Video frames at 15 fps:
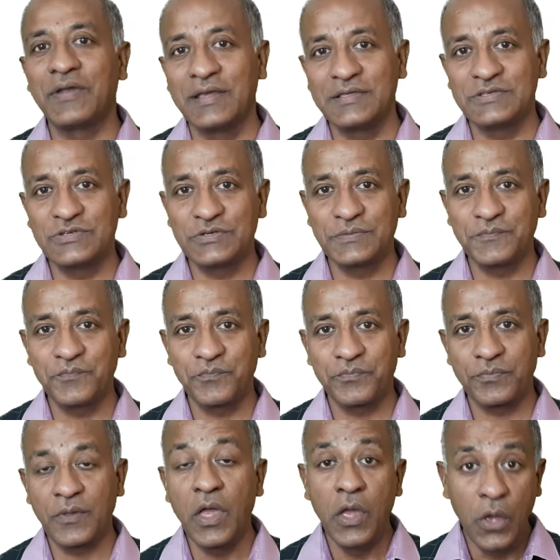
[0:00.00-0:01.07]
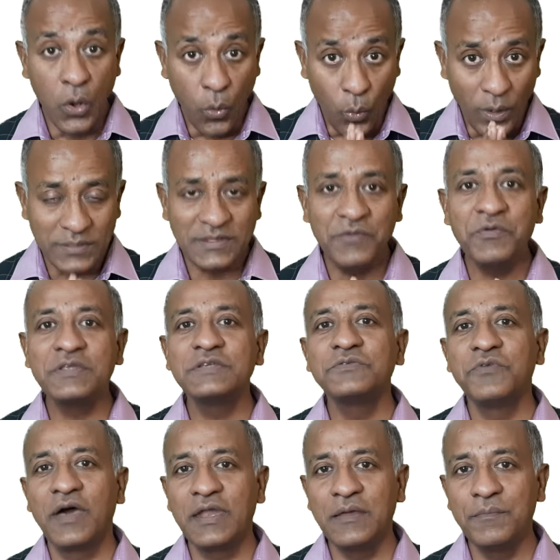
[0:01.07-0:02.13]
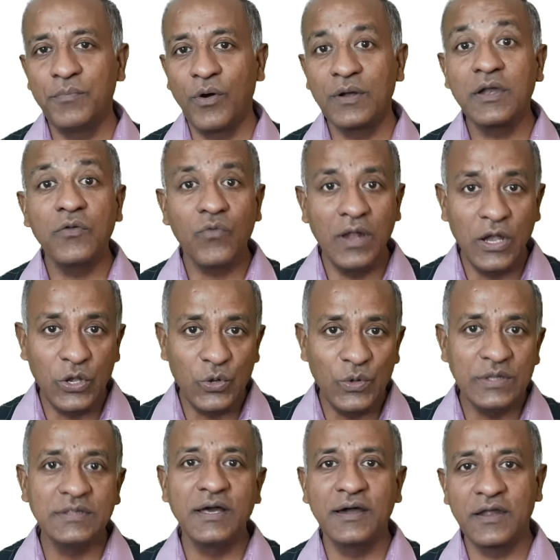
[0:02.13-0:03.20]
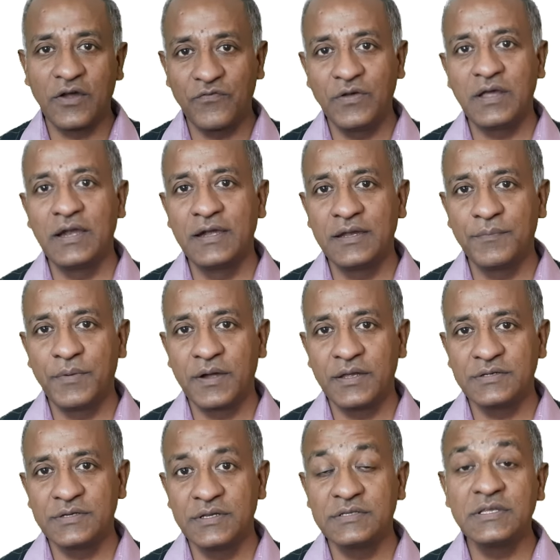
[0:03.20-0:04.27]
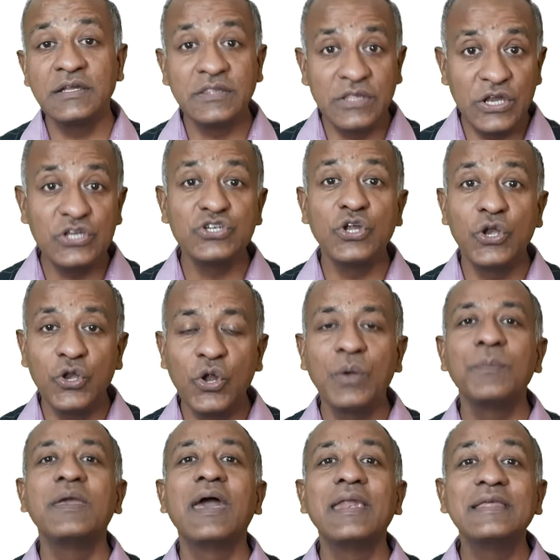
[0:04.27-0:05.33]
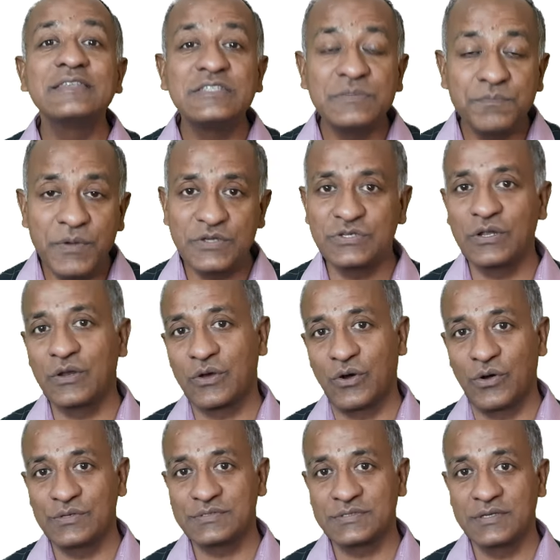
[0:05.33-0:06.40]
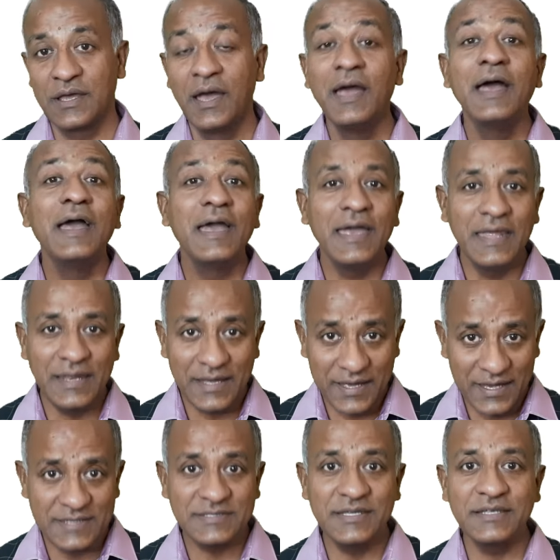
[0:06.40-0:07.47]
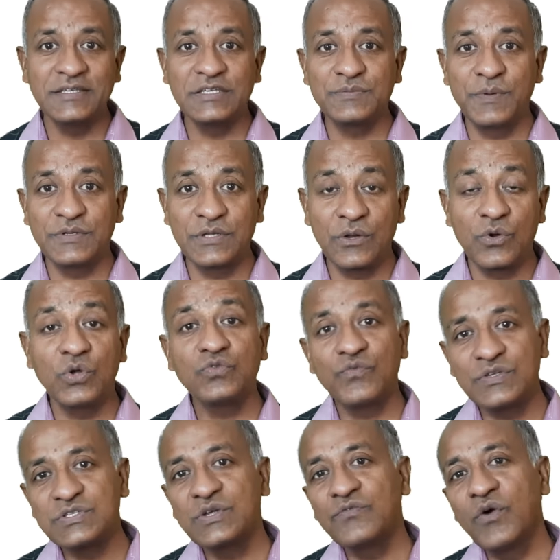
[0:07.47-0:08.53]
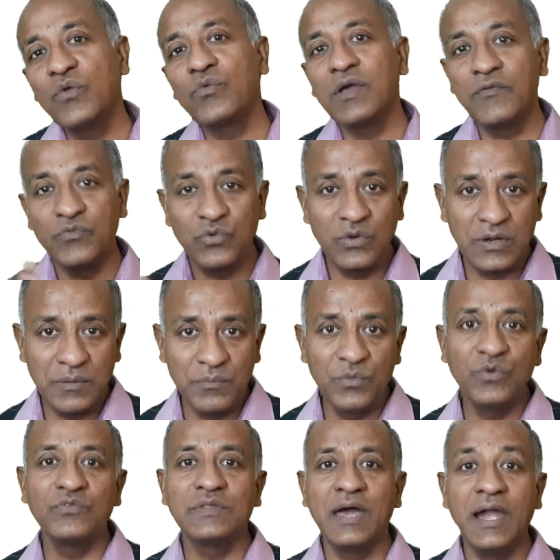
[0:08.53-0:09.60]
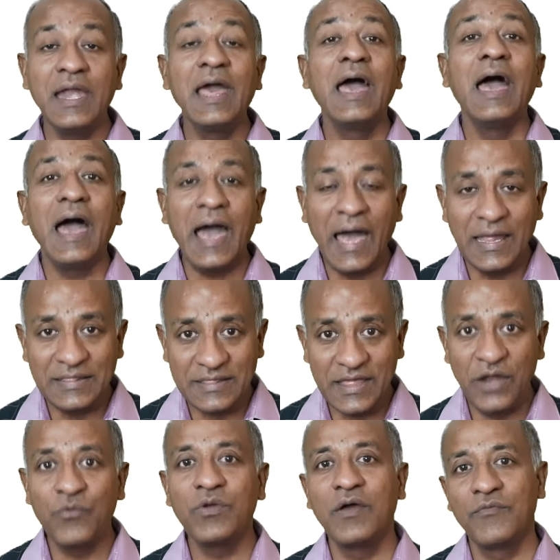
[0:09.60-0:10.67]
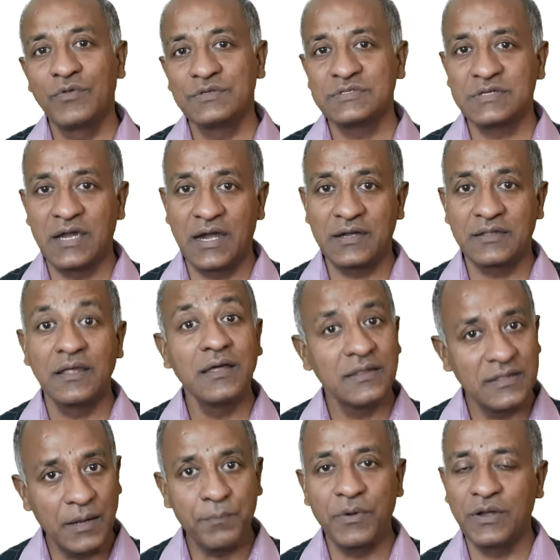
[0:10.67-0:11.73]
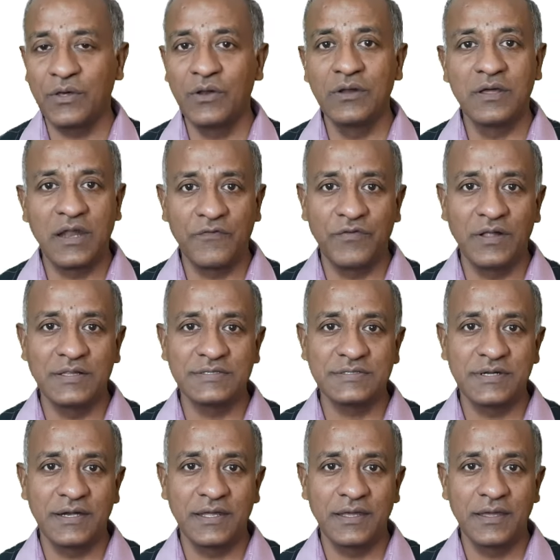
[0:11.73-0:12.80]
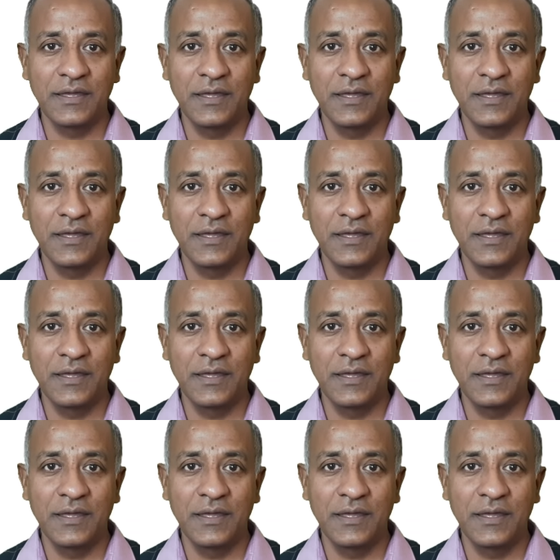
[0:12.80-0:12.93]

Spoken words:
range. One thing which is very important while doing the graphical interpretation is that there should not be any special cause. In case there is a special cause, first of all, we have to remove that, and then we have to start that particular graphical study.